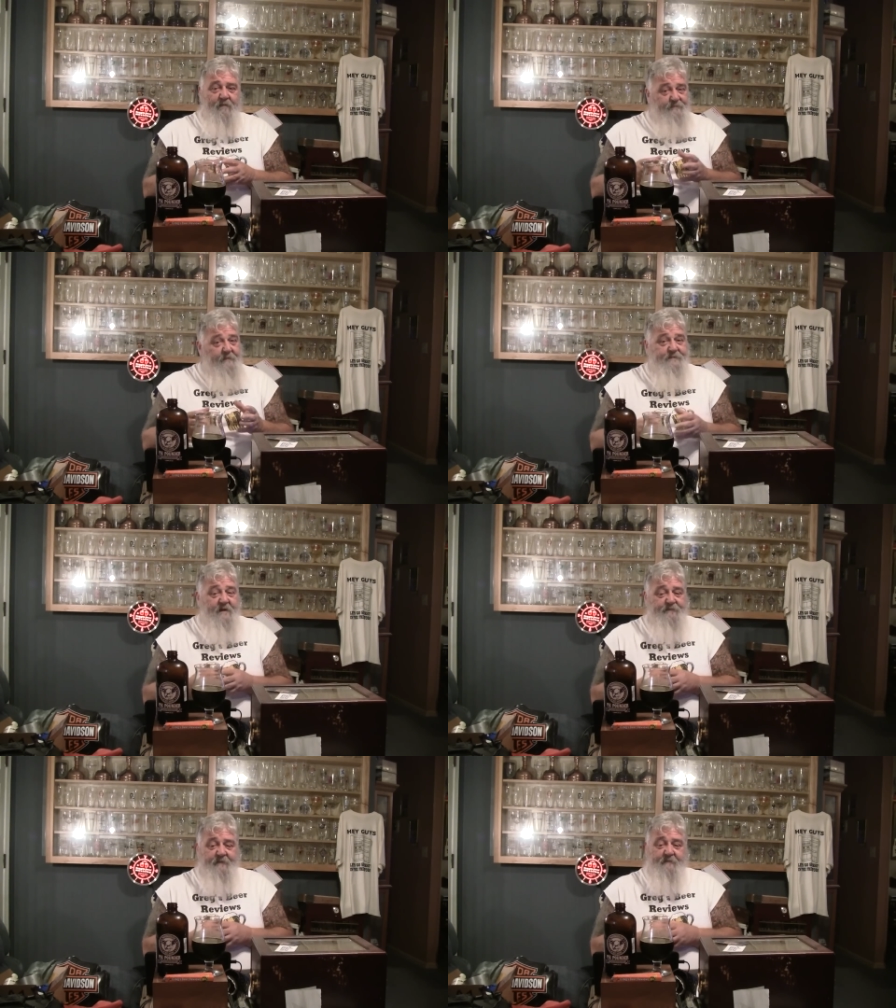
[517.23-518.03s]
It's very
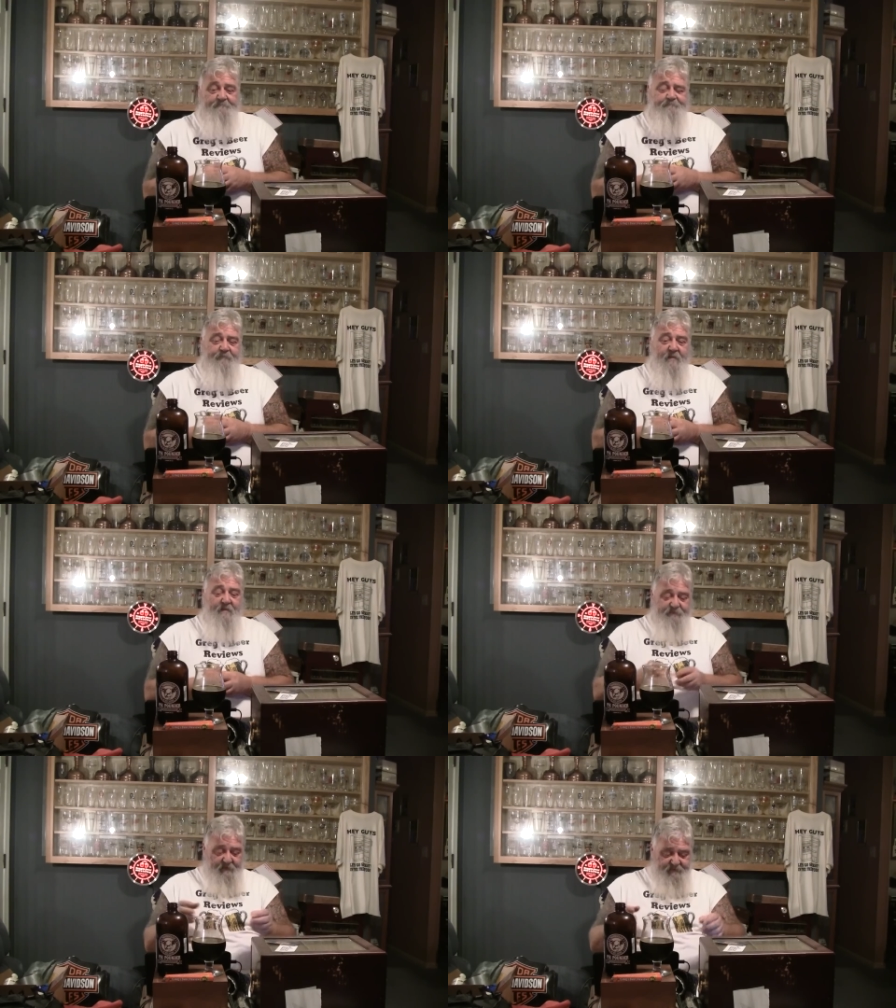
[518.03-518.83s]
tasty.
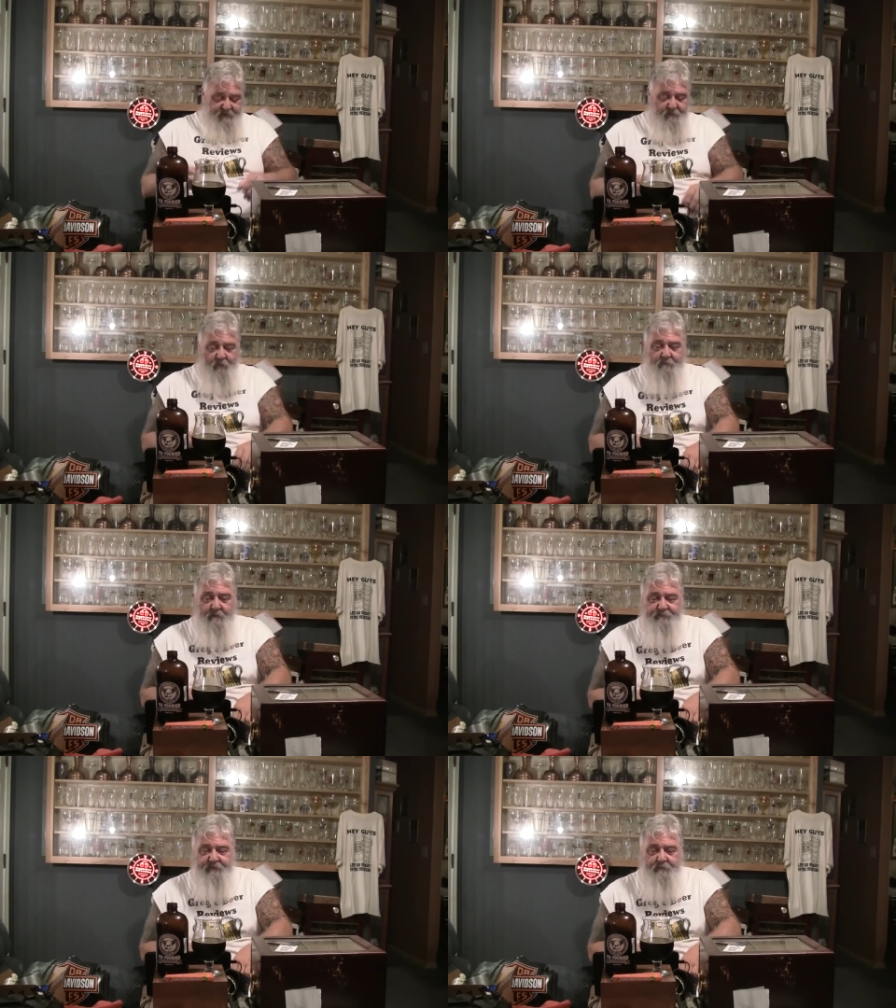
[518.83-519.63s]
So let's let it warm
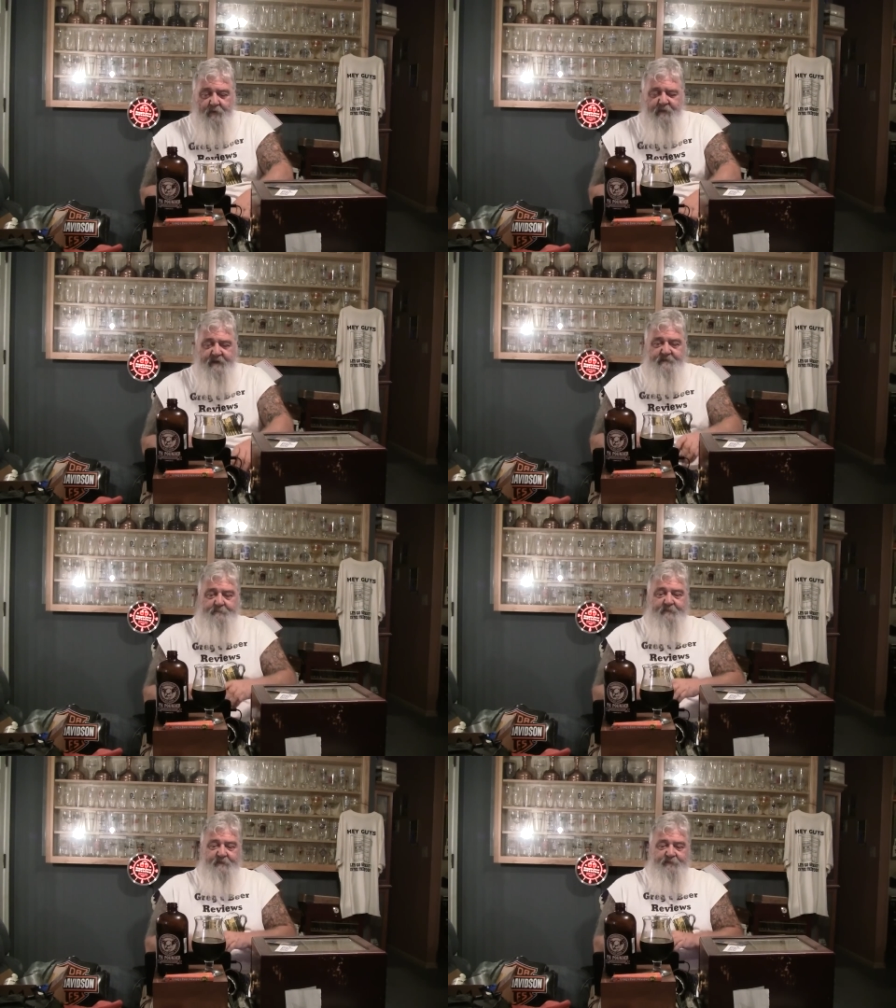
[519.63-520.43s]
up and see where we end
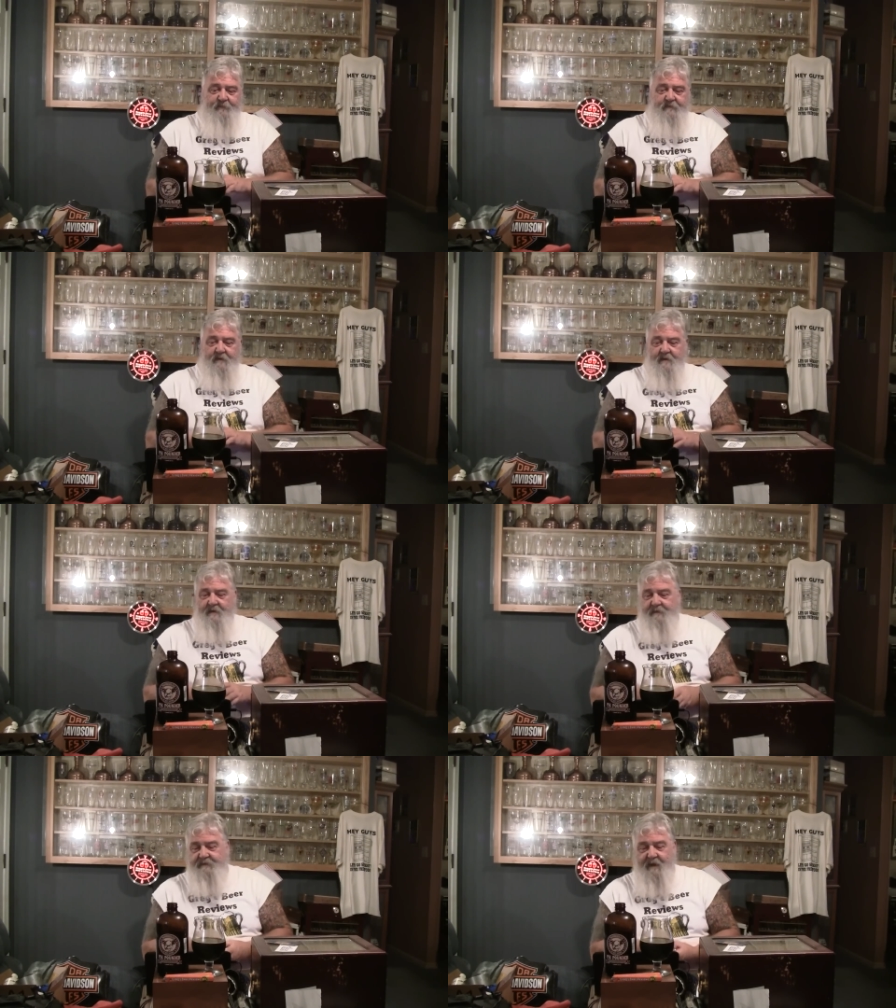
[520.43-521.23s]
up with this one.
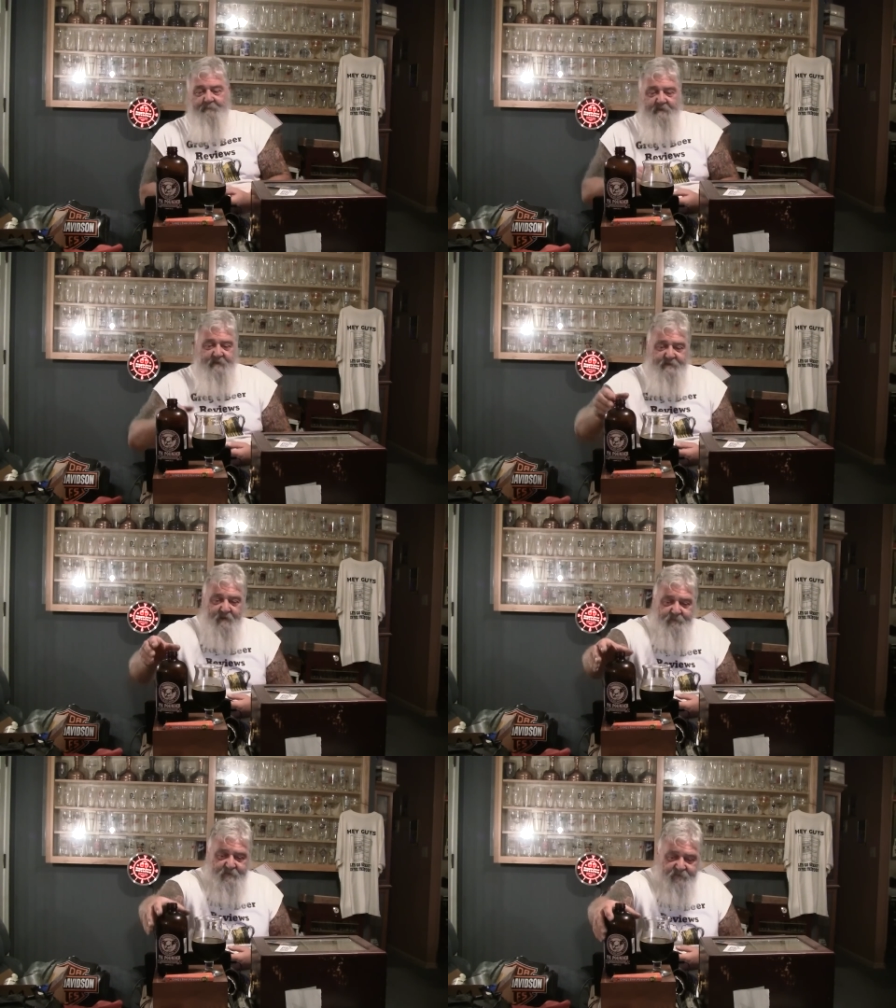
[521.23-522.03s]
Definitely
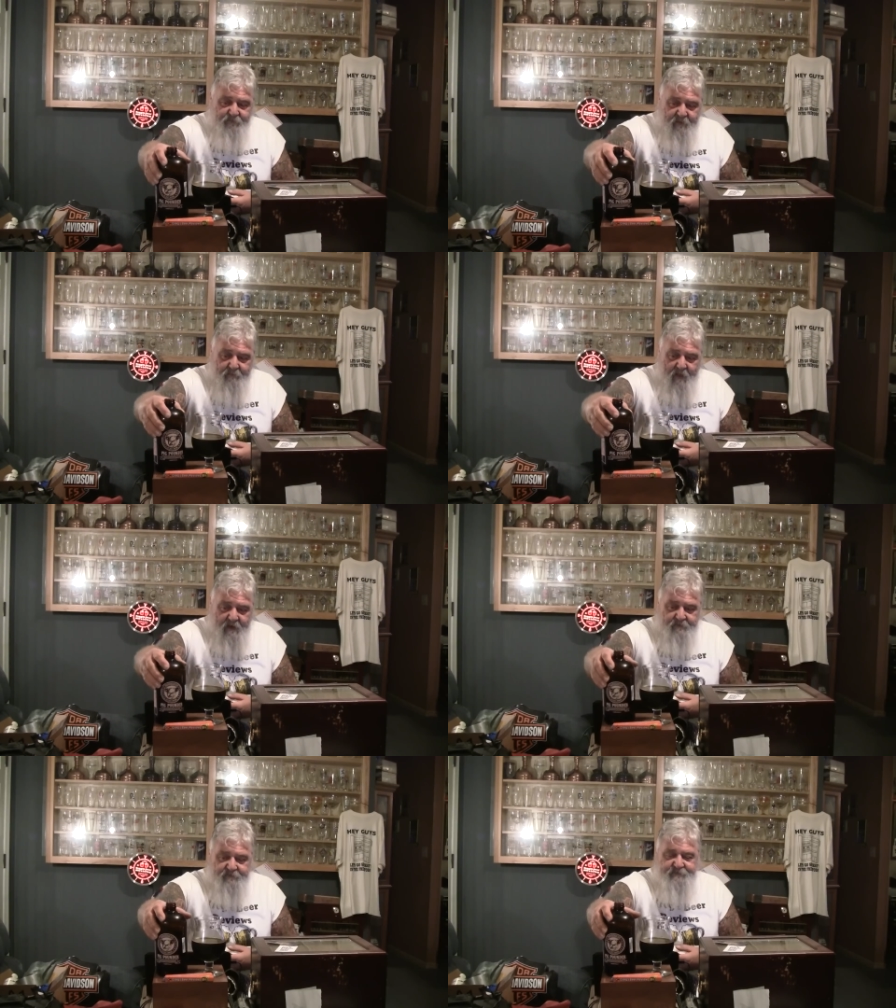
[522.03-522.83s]
enough in this big
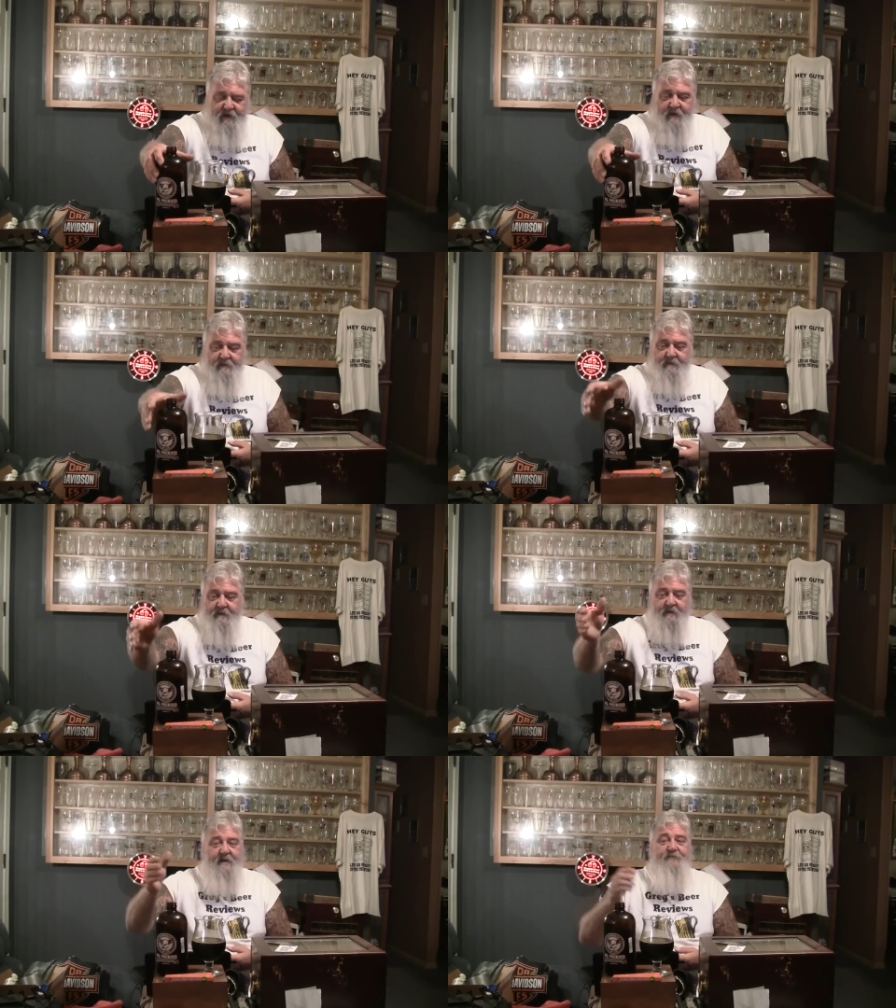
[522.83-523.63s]
bottle to share.
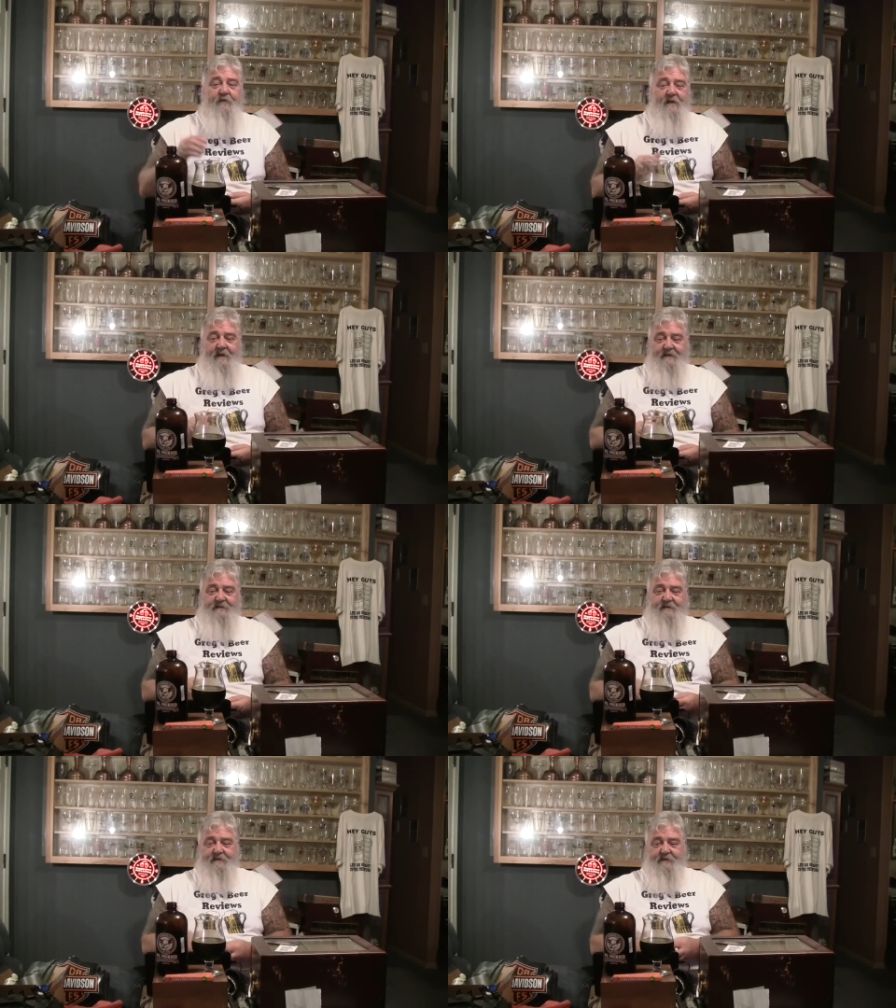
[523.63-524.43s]
That's what I
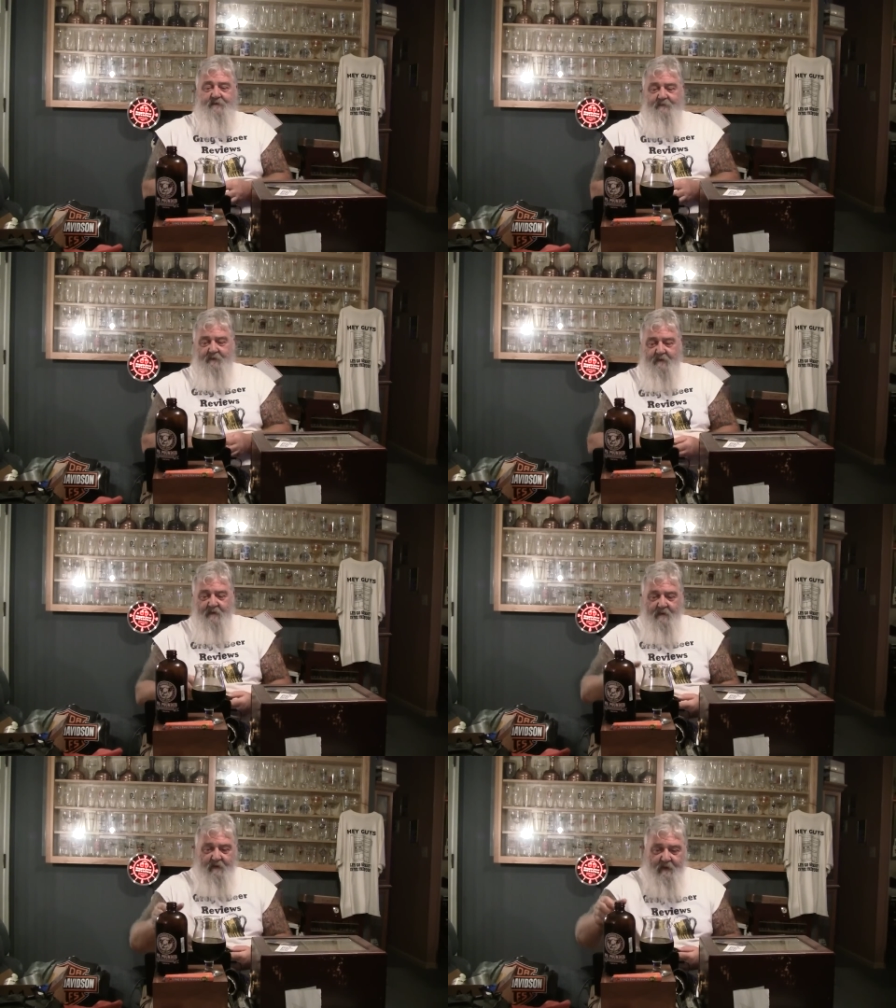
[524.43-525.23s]
intend to do.
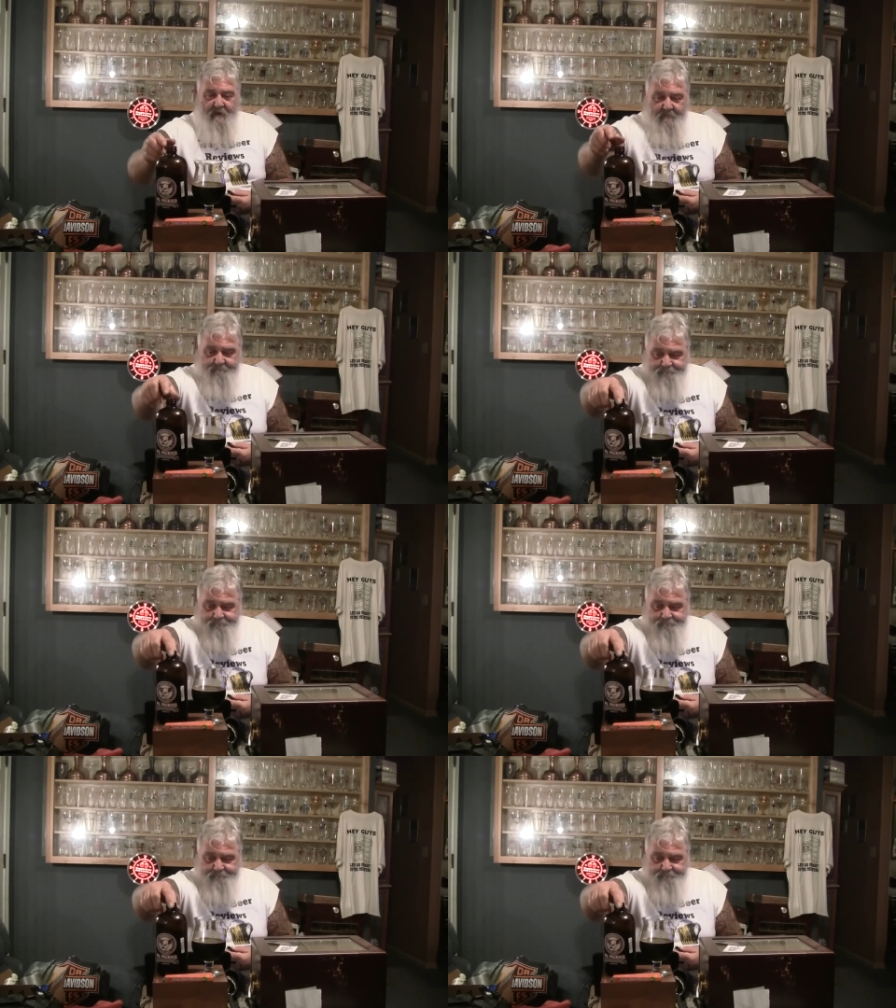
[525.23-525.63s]
Uh,